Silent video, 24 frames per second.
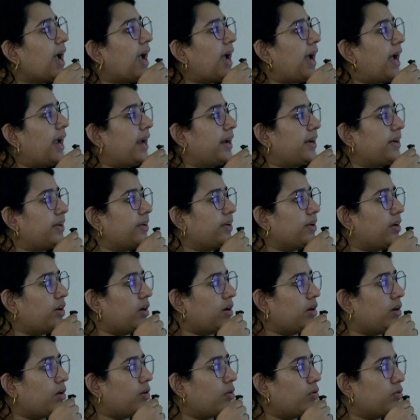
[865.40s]
And
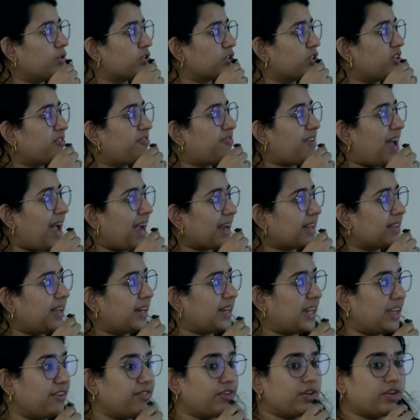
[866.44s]
also the fact
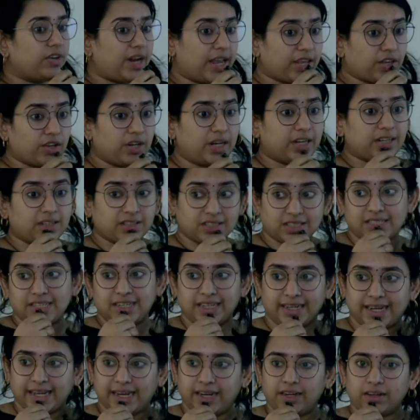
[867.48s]
that even regulators
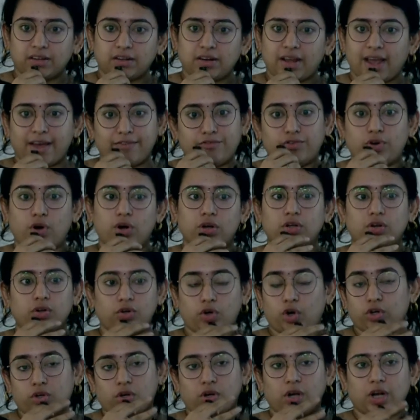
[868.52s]
till date have not
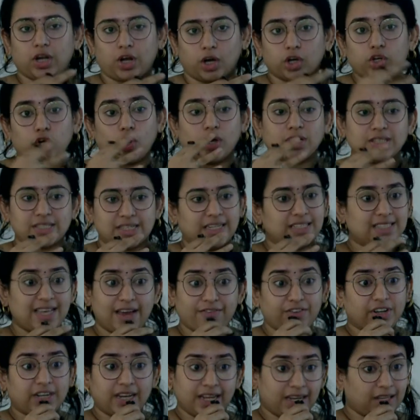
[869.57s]
like across states
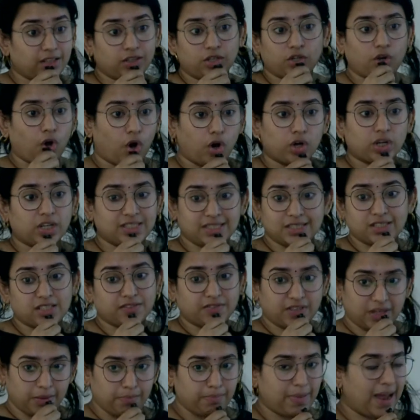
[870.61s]
haven't taken the cognizance of
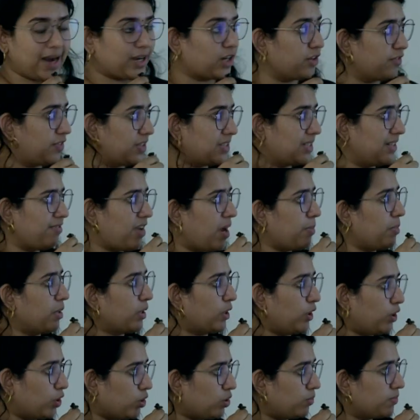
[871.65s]
the impact of these
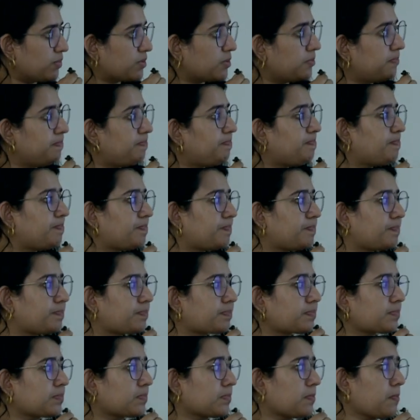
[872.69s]
environmental norms.
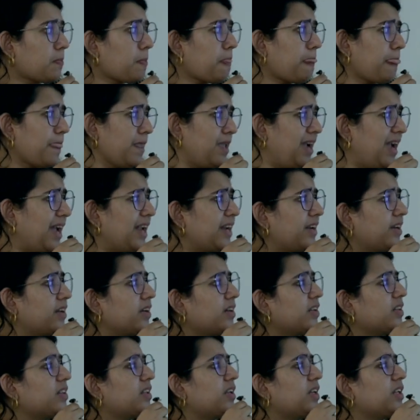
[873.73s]
And
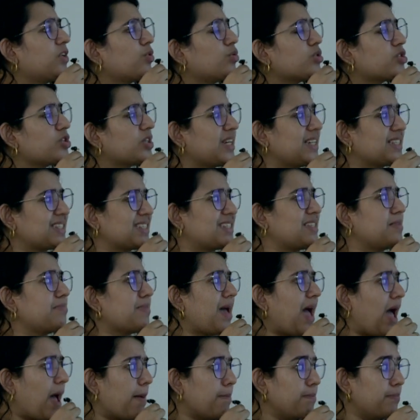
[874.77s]
it also raises some
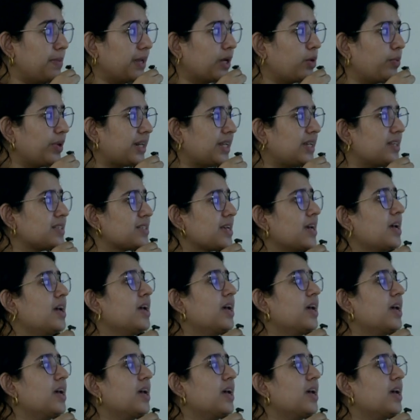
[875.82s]
ambiguities.